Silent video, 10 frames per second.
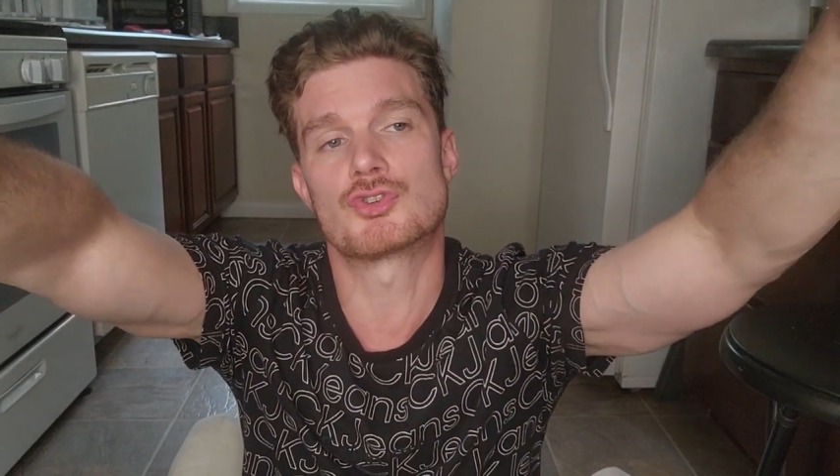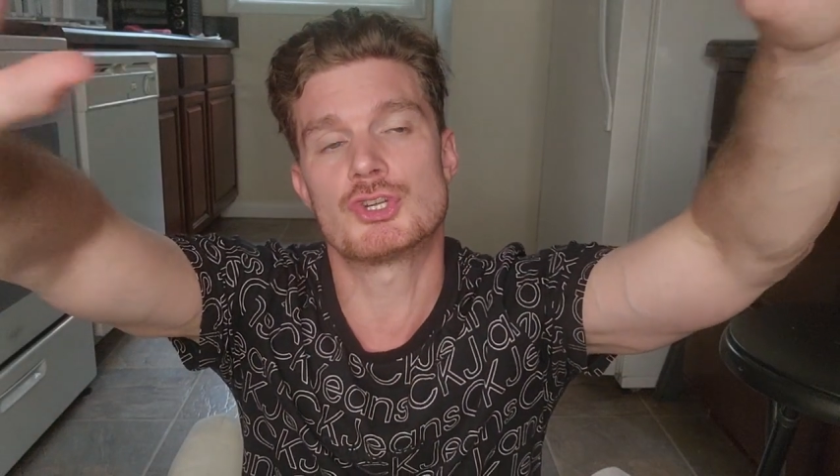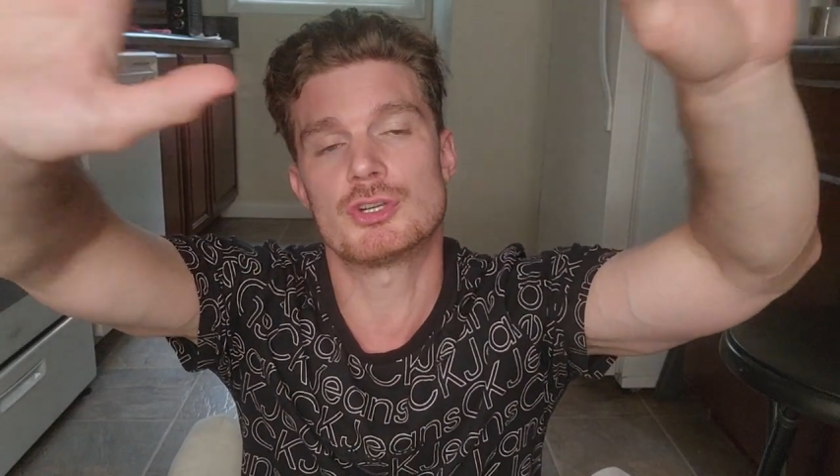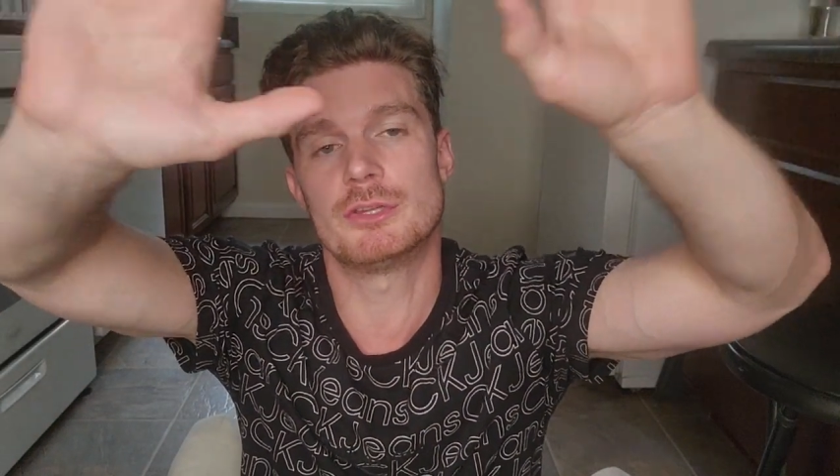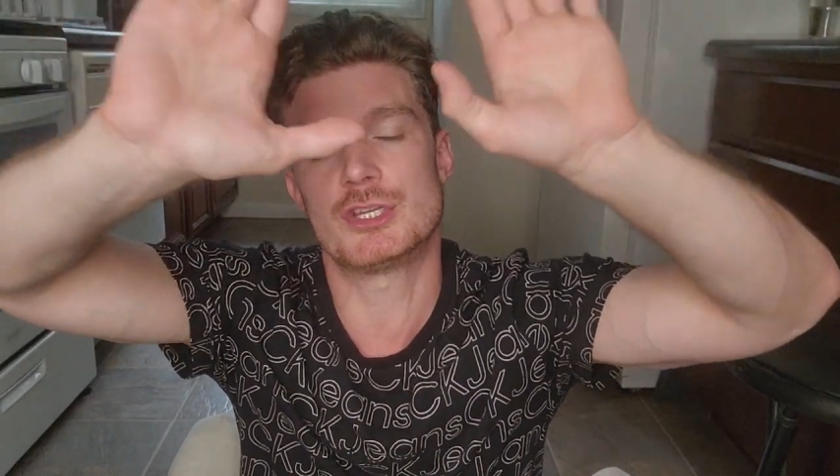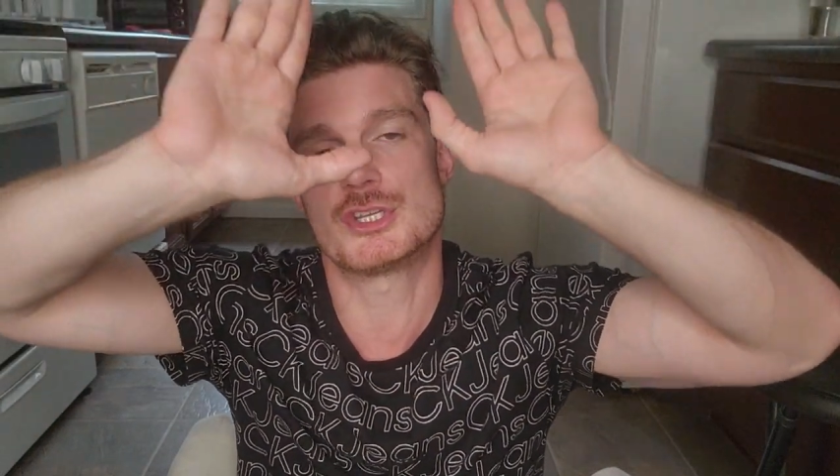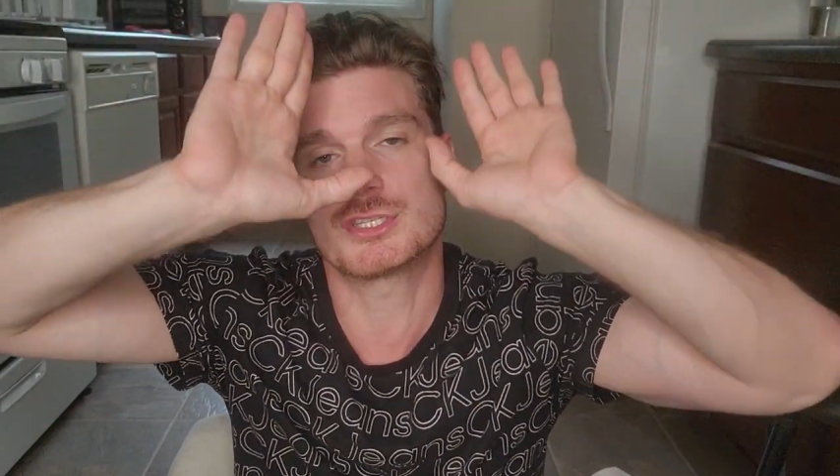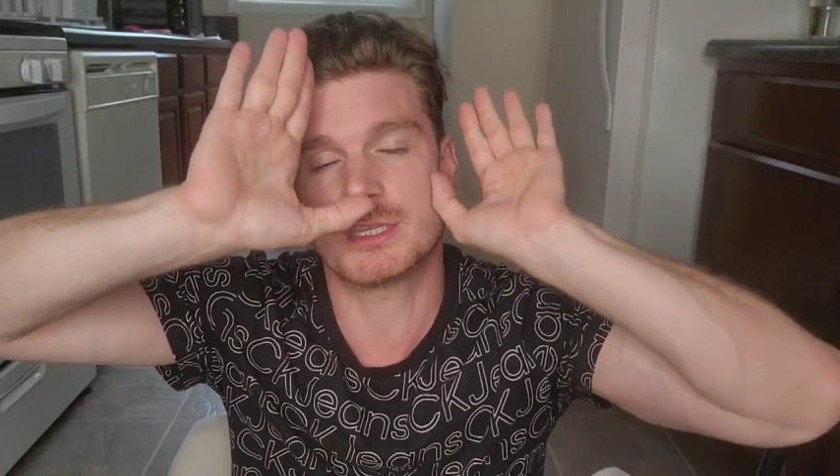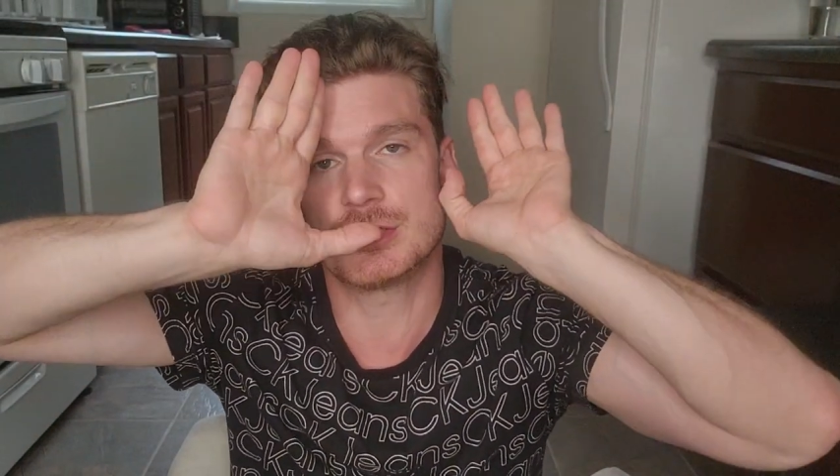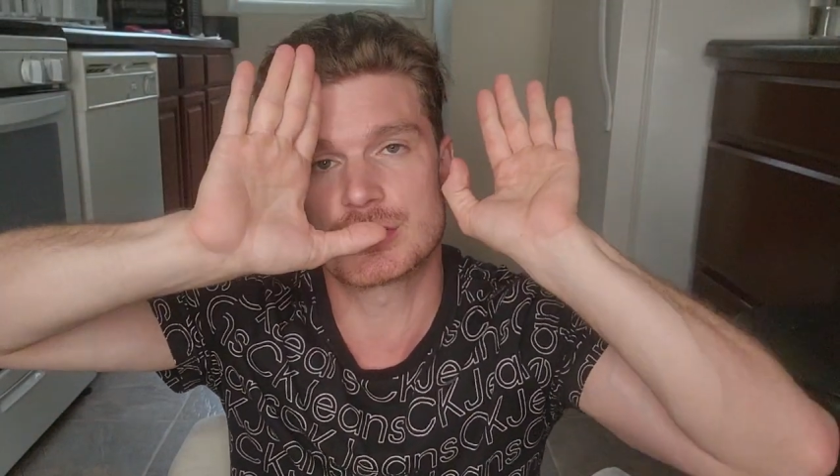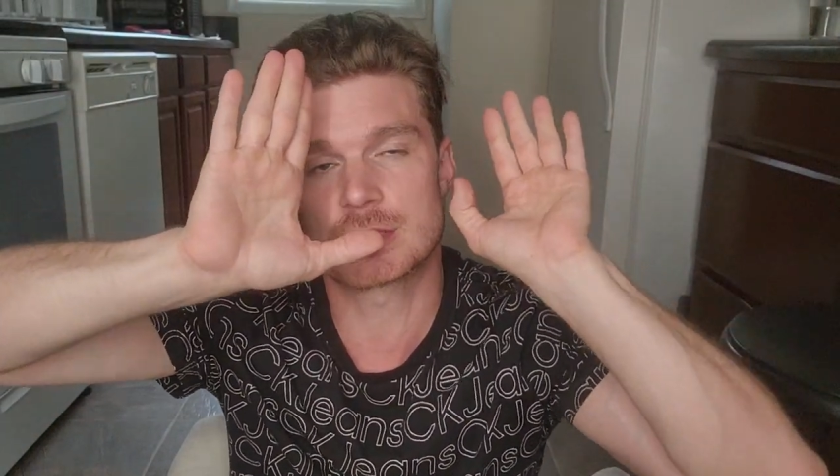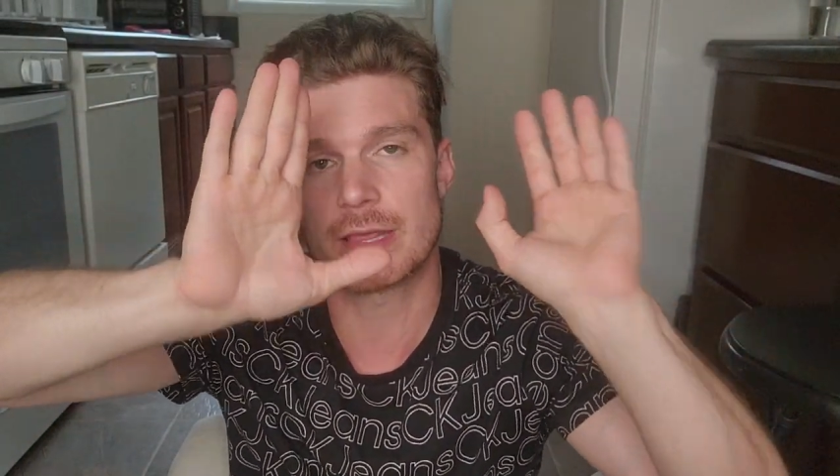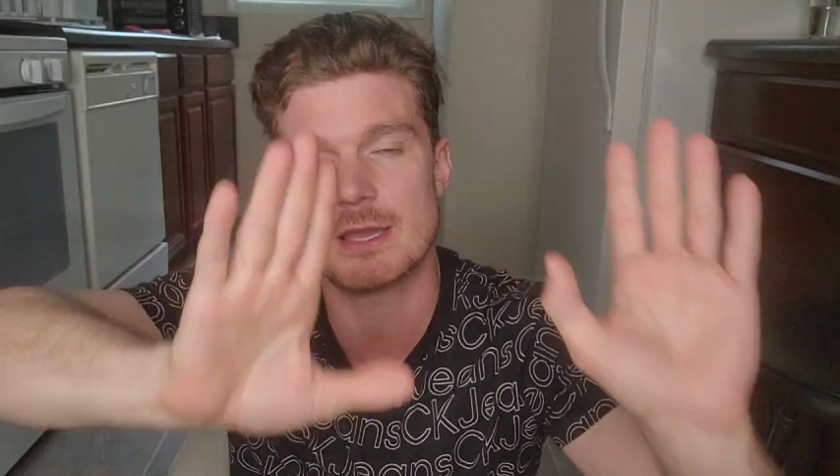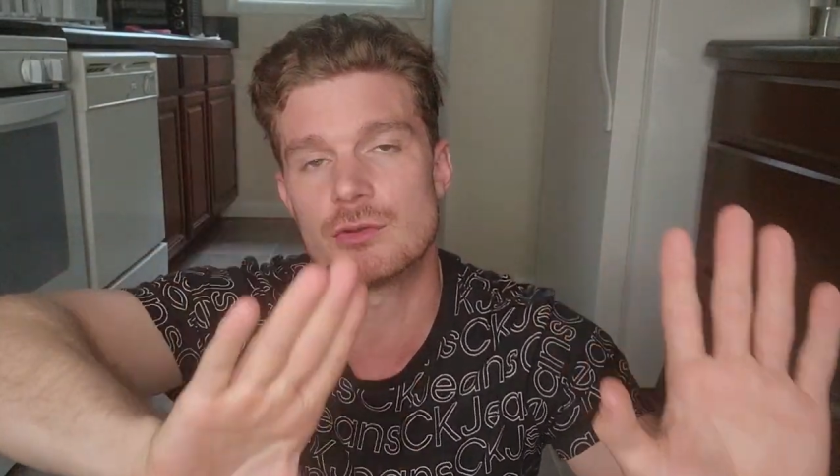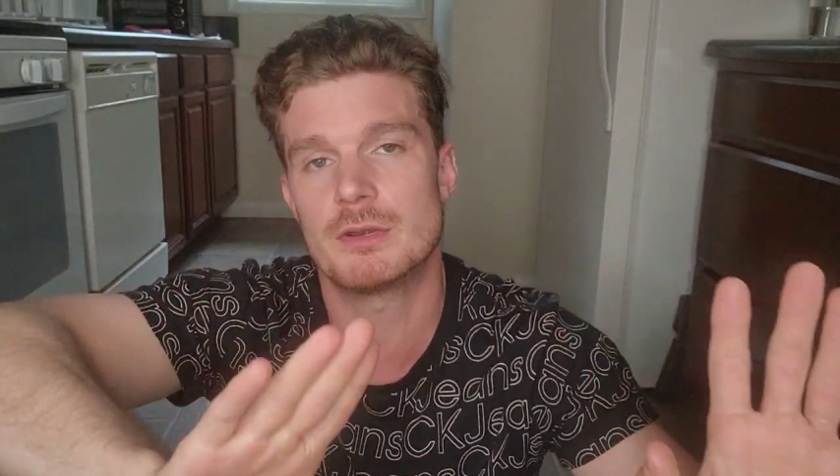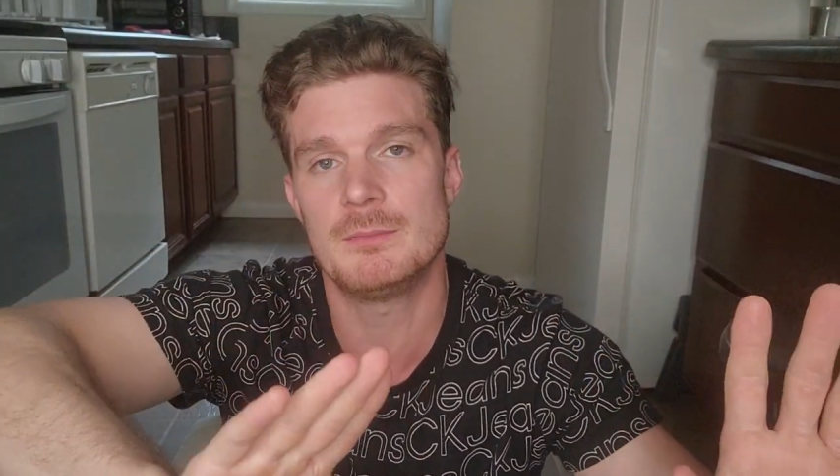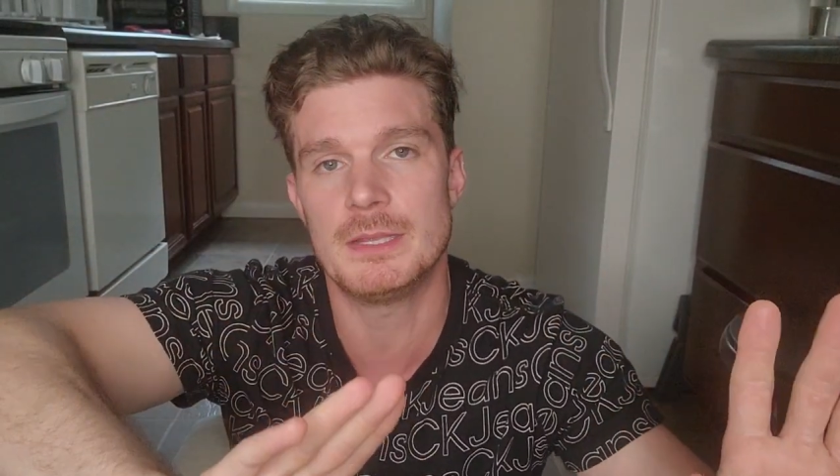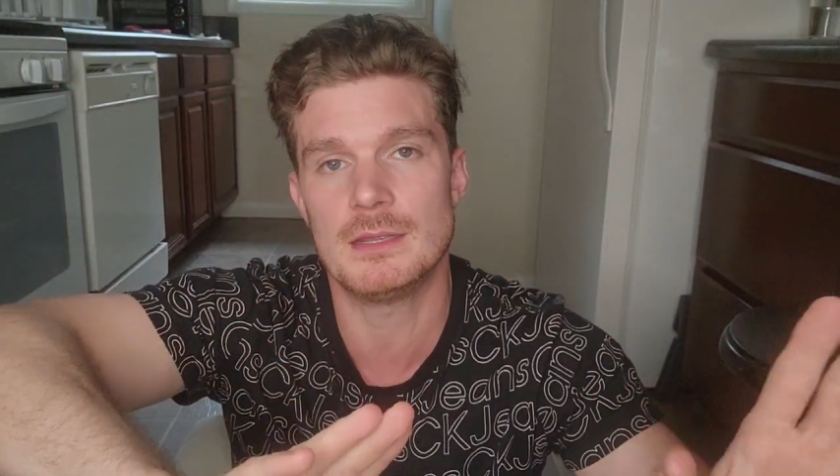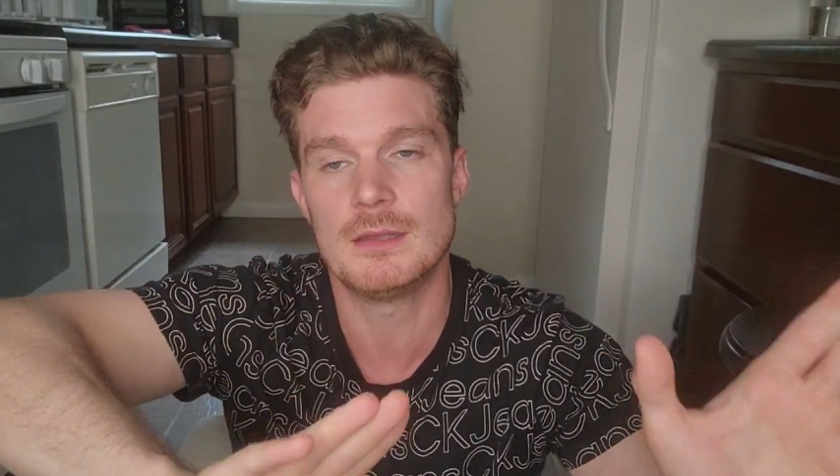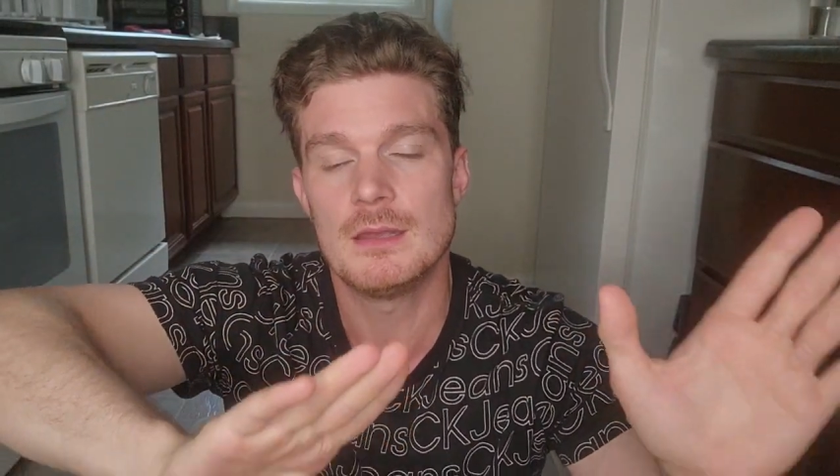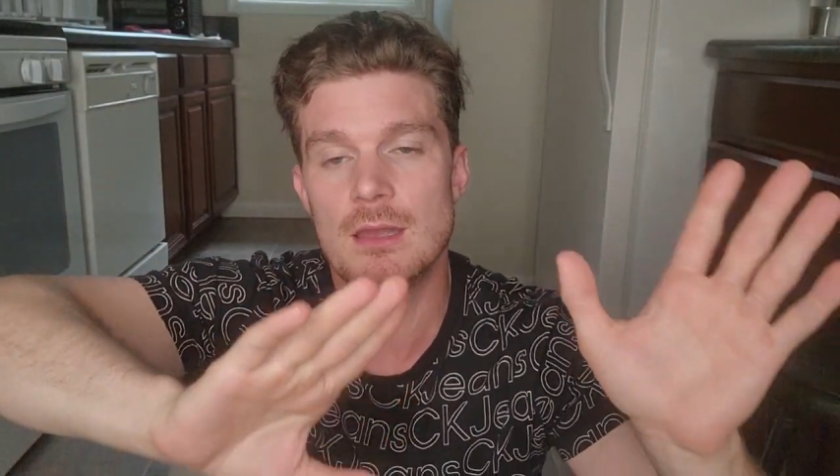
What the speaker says: Trishalicious is slandering me.